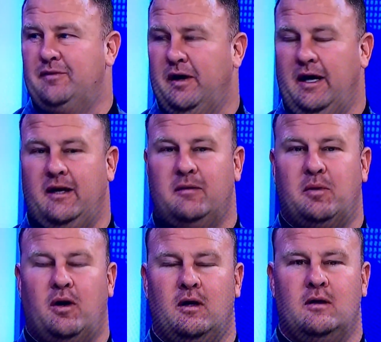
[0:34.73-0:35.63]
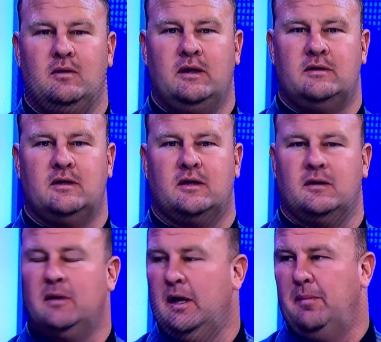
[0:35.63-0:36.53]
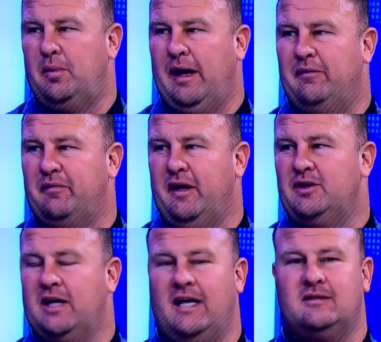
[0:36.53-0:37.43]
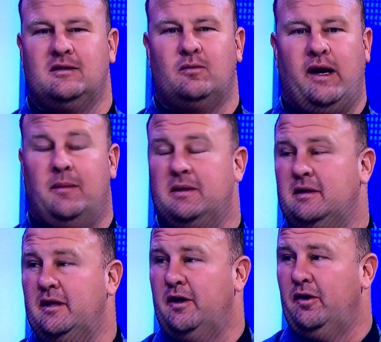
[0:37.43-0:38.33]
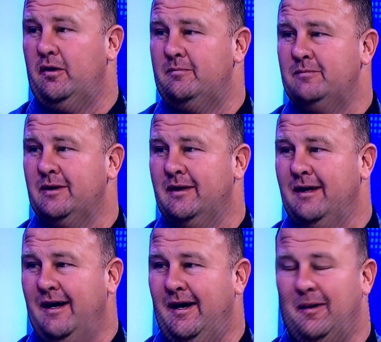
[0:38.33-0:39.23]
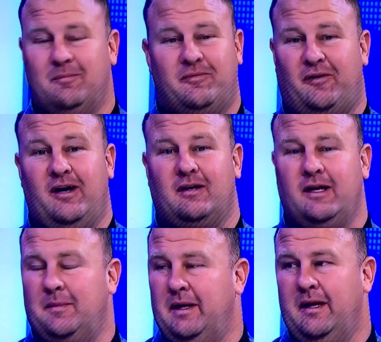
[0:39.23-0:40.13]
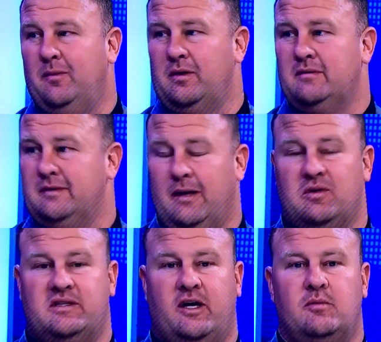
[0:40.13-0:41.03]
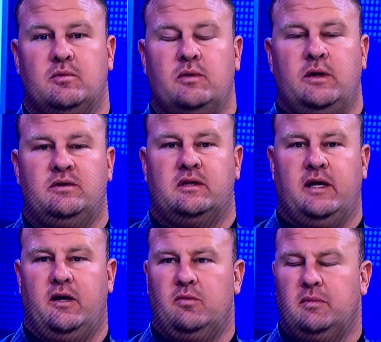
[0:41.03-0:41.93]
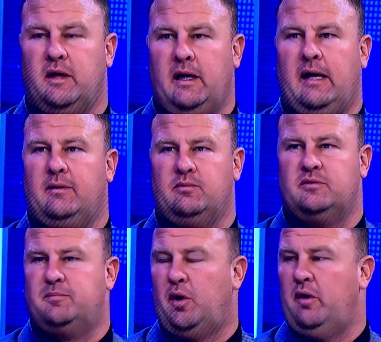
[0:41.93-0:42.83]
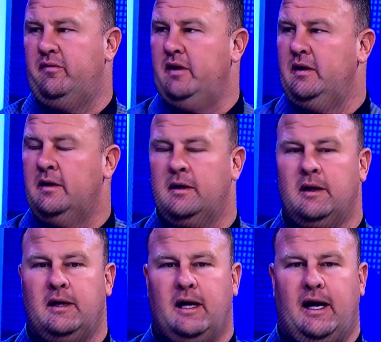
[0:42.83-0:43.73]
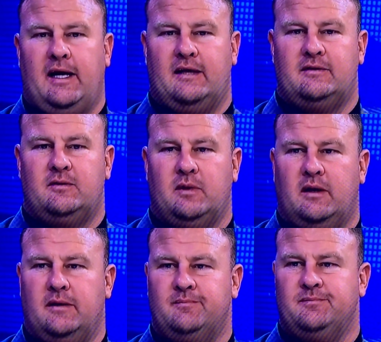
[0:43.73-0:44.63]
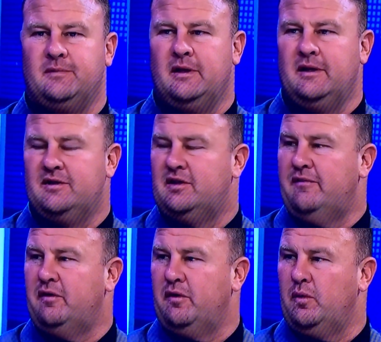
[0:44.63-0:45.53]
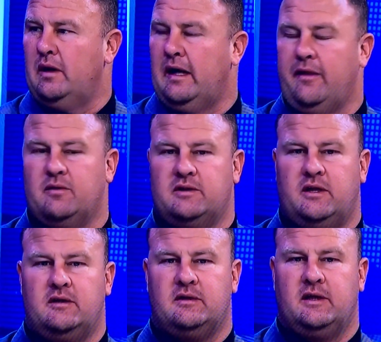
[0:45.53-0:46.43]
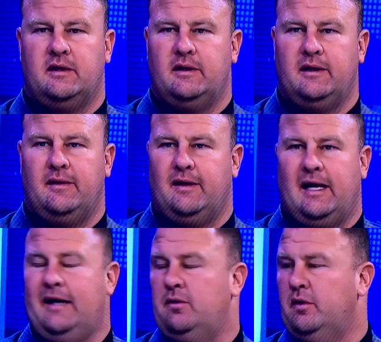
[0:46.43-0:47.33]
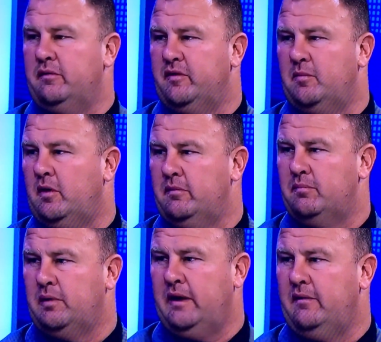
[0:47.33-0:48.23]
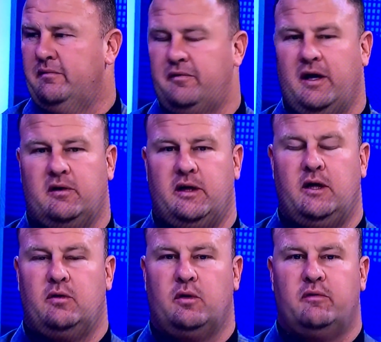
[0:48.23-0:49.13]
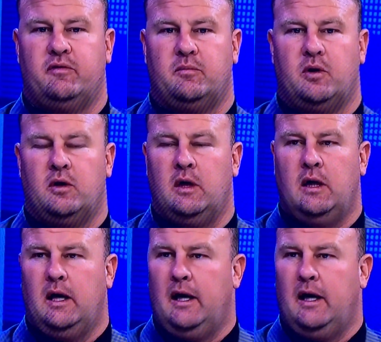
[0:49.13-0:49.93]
after Eddie DeBartolo and took a proud franchise and ran them into the dirt. Frankly, I mean, they were terrible when he was at the helm, and I was part of it, and I got to suffer through a lot of those years. And the guy don't know football. Plain frankly, he don't know football.